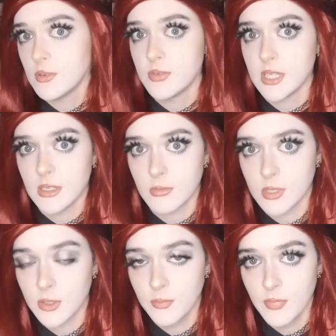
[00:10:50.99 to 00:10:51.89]

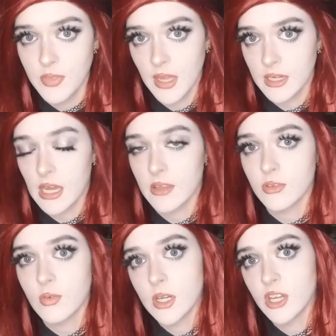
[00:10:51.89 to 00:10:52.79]
2015 film
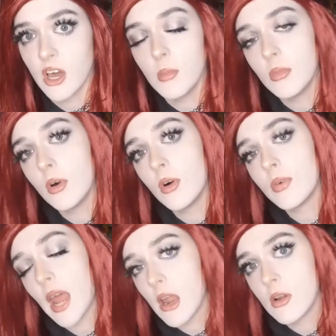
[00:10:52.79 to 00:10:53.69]
that has a
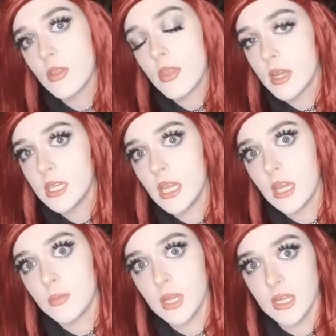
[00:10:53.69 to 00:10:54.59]
runtime of an hour
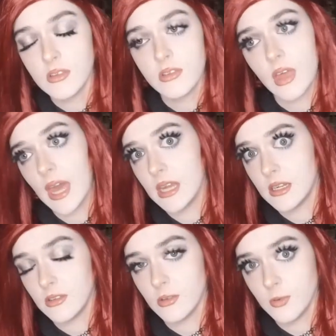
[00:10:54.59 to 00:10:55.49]
and 38
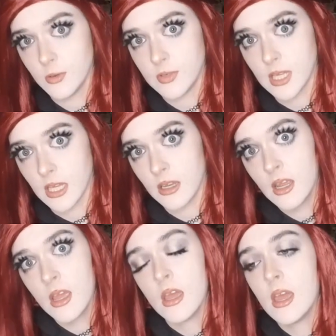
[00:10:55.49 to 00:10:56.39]
minutes, and it is a
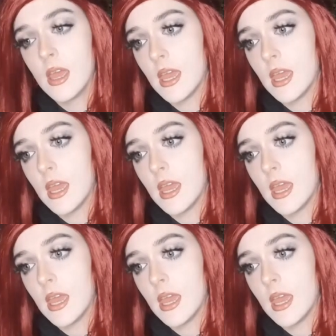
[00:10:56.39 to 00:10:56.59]
15.